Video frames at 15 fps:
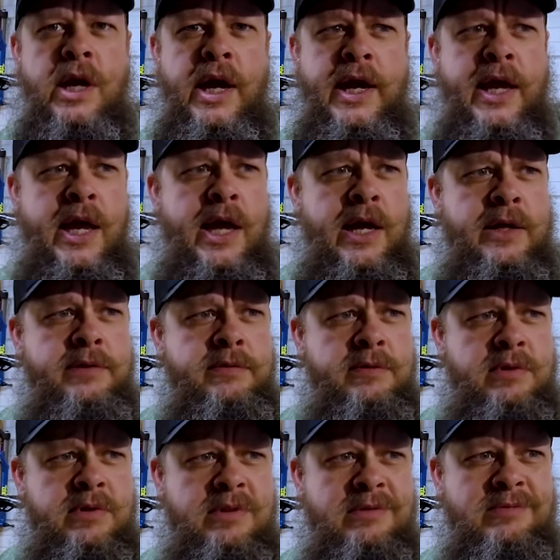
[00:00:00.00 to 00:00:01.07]
I got
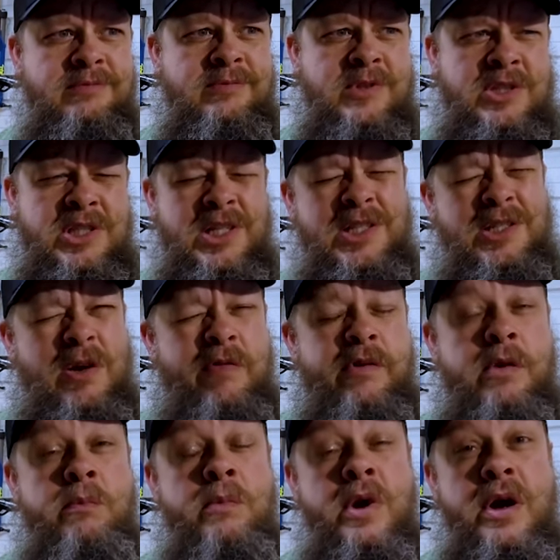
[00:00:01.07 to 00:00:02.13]
just
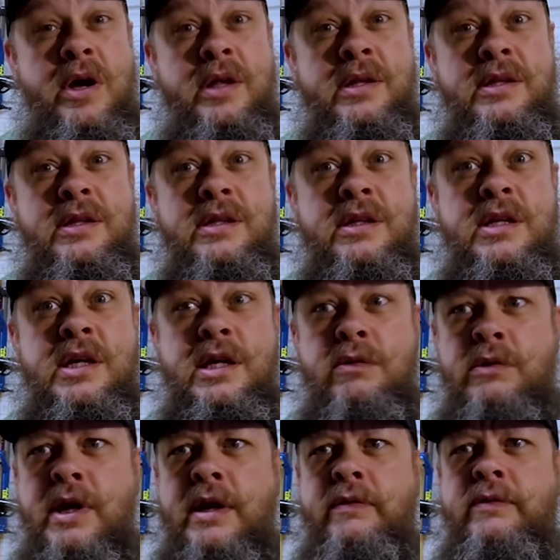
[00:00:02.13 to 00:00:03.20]
over a month to get
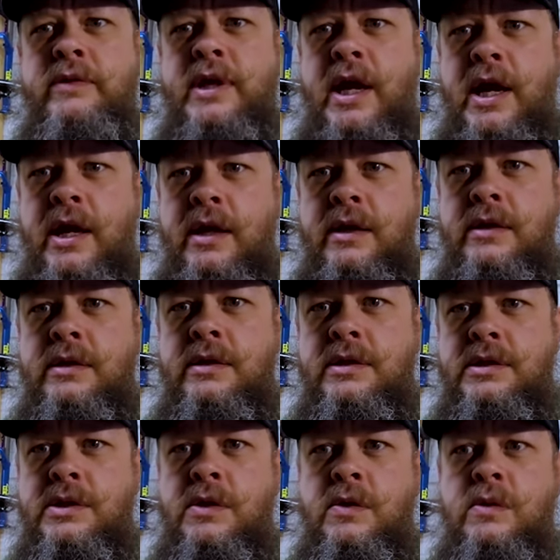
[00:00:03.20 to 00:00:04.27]
ready for that.
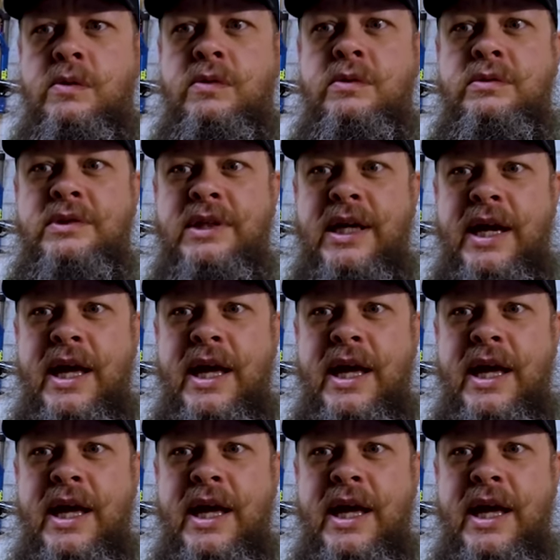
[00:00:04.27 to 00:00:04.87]
So I